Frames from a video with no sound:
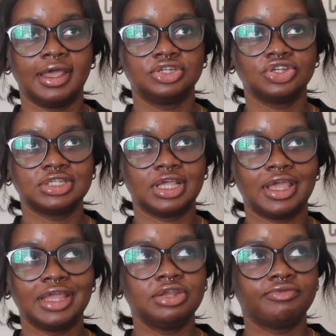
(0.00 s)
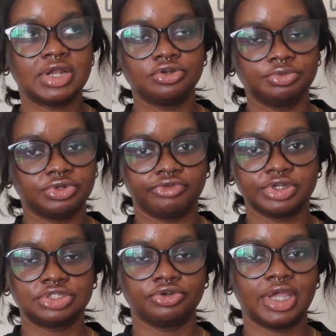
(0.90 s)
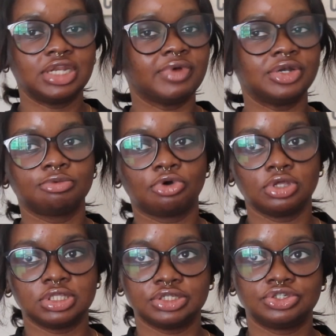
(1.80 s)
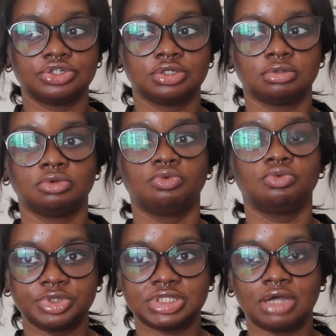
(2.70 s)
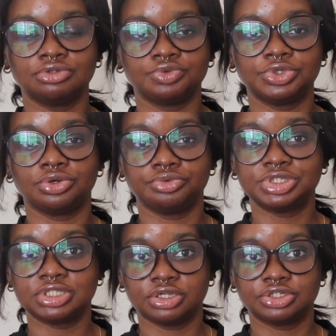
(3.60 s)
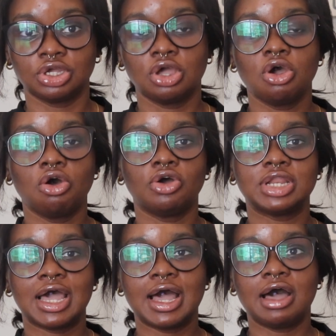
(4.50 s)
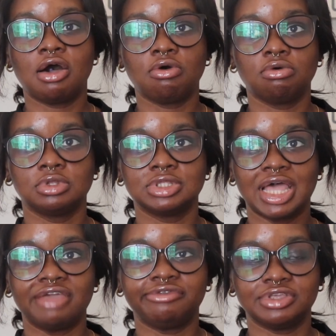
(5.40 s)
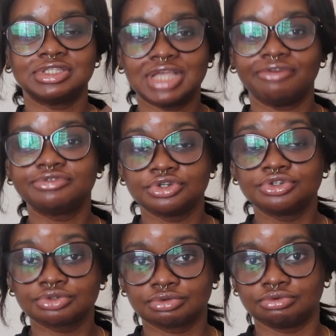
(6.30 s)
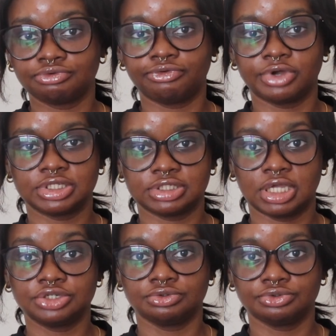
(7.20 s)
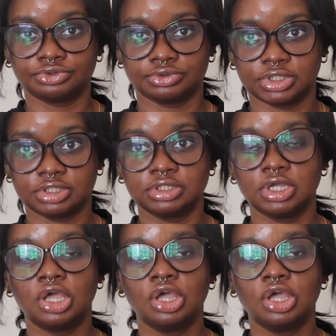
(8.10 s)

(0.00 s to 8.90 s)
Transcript: just any random university or any random college without doing your research on how life is after school for an international student.